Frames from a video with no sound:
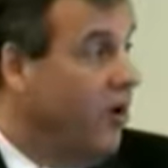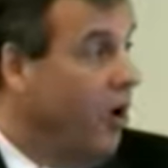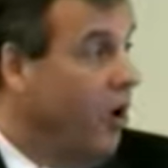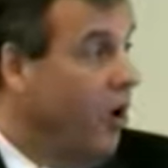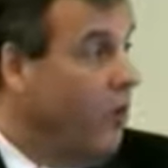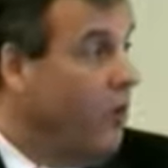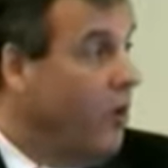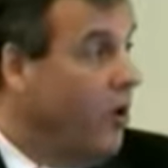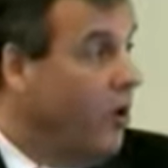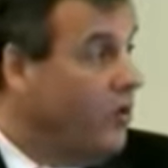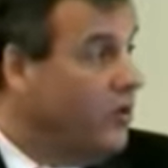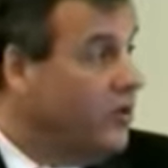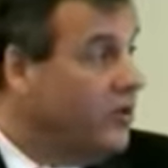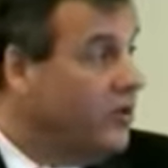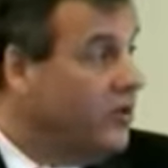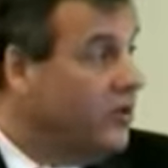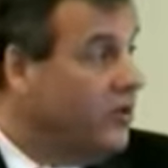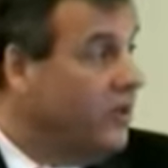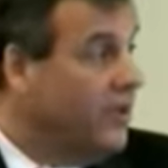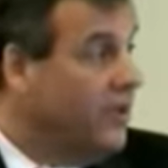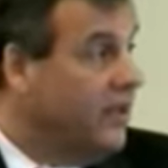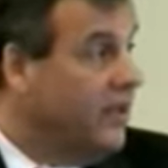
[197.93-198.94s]
almost
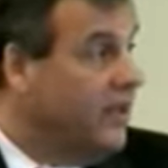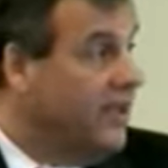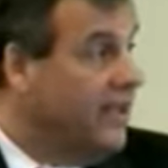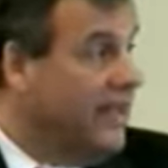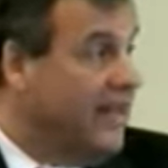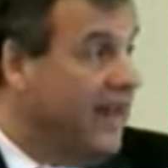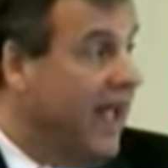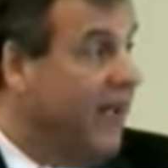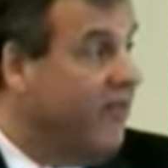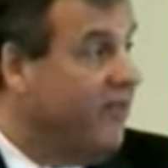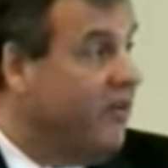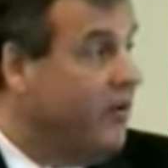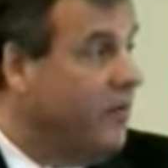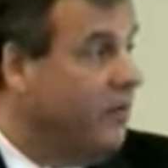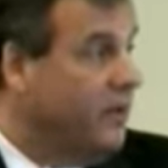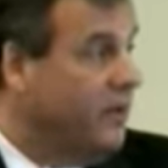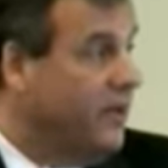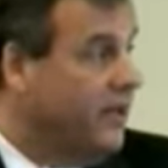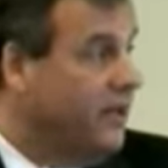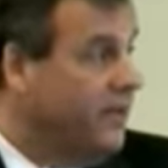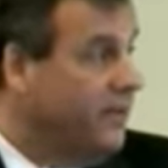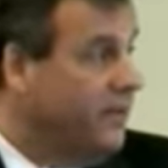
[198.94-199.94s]

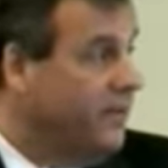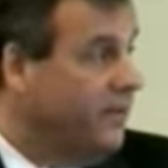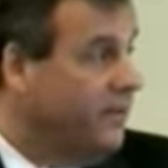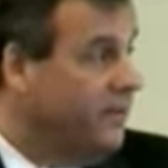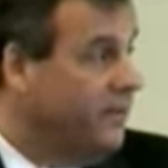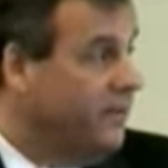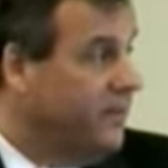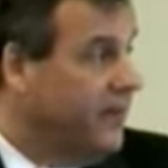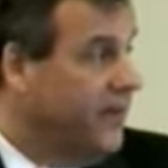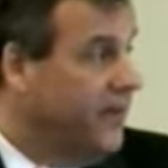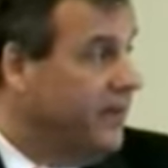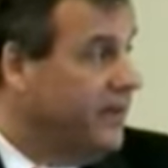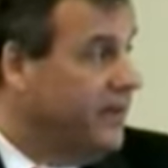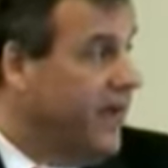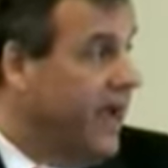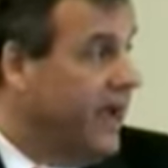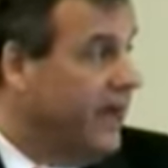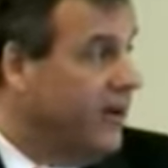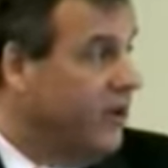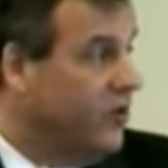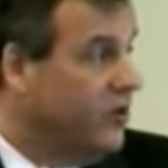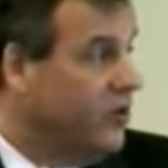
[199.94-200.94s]
inevitably
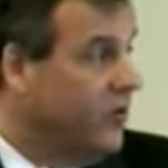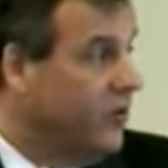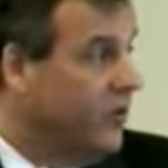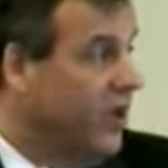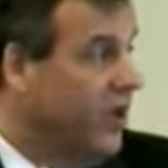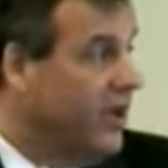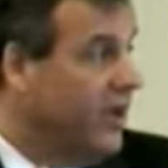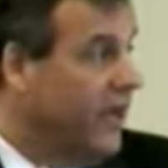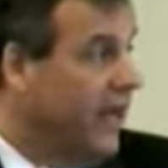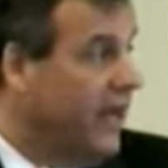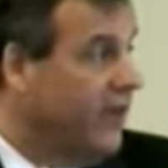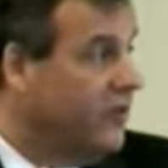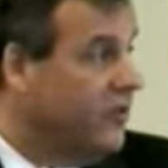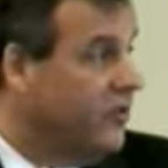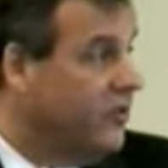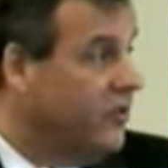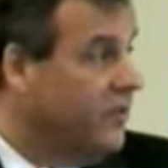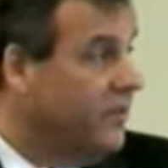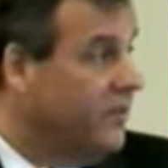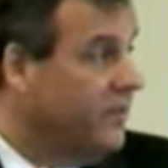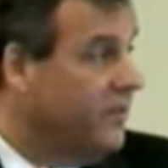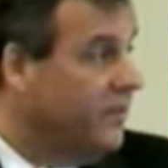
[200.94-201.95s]
diagnosed with lung
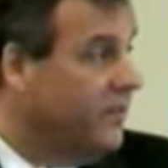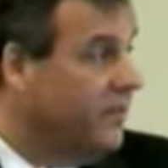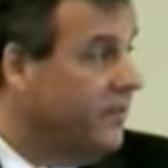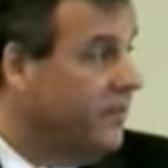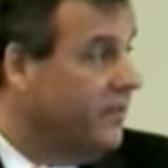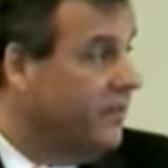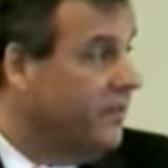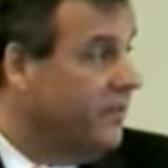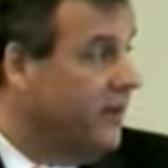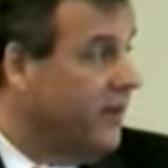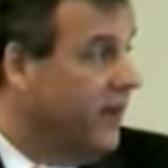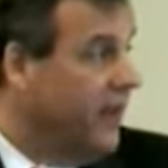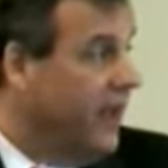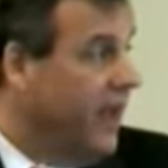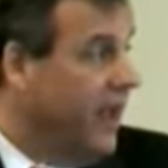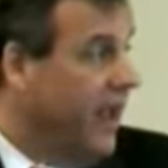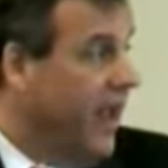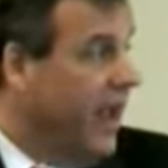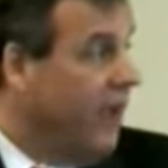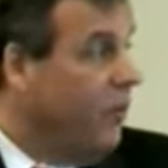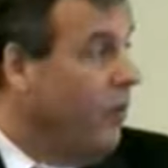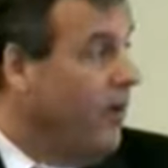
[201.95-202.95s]
cancer.
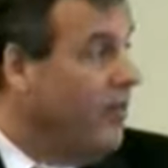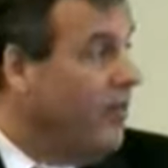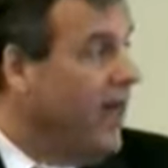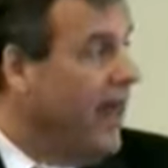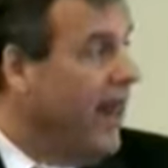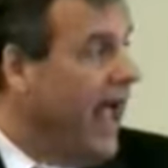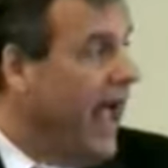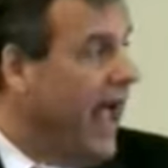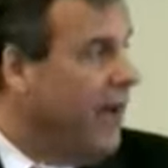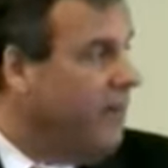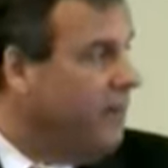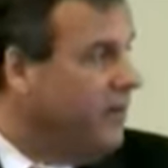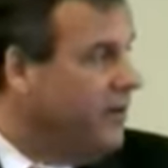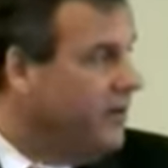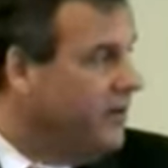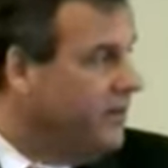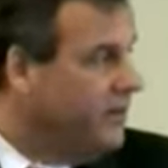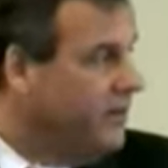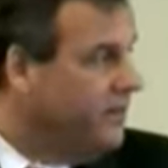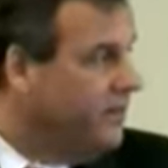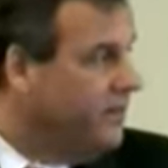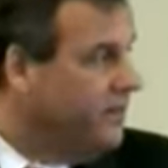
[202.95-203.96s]
And when that happened,
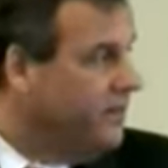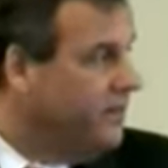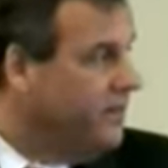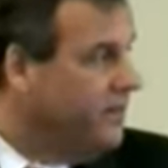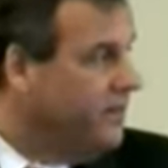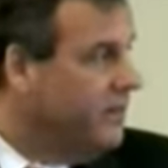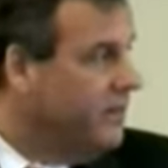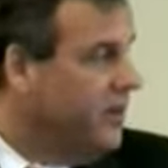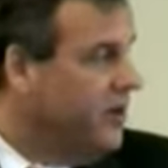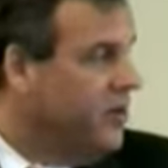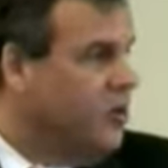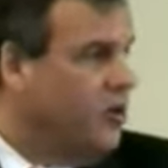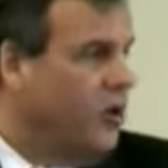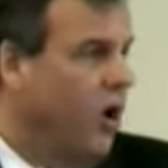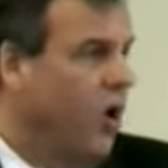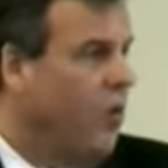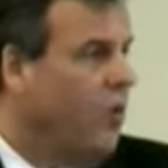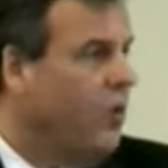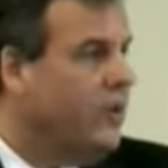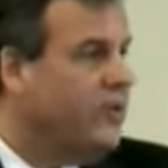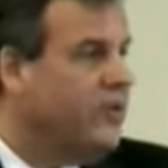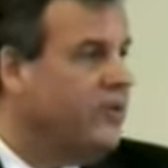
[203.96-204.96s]

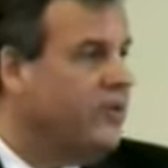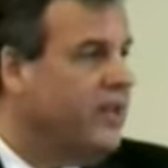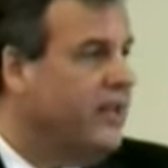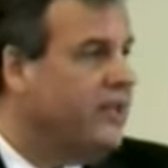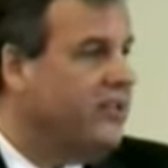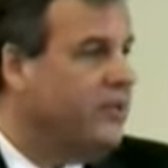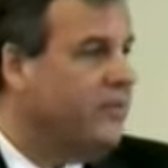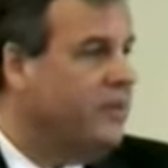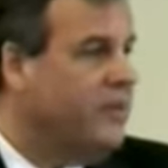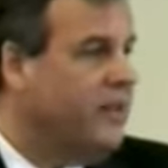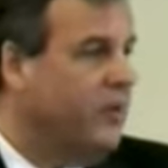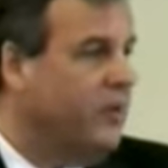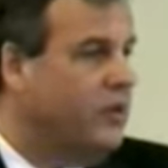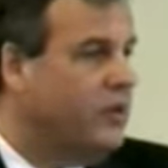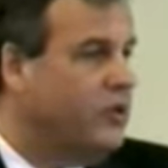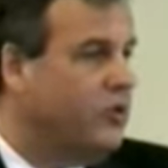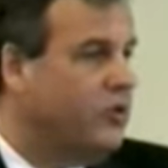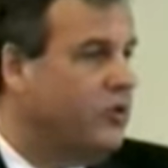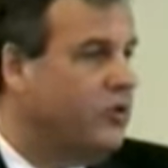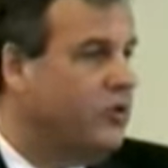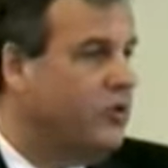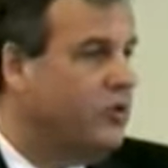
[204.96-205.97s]
no one said to me that we
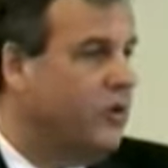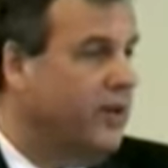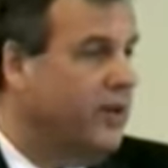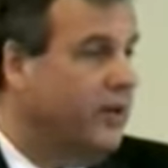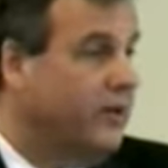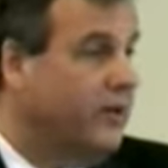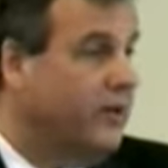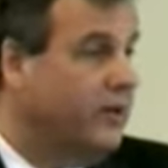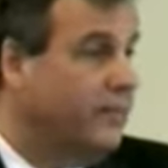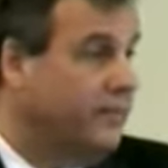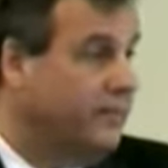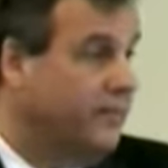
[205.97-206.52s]
shouldn't treat her.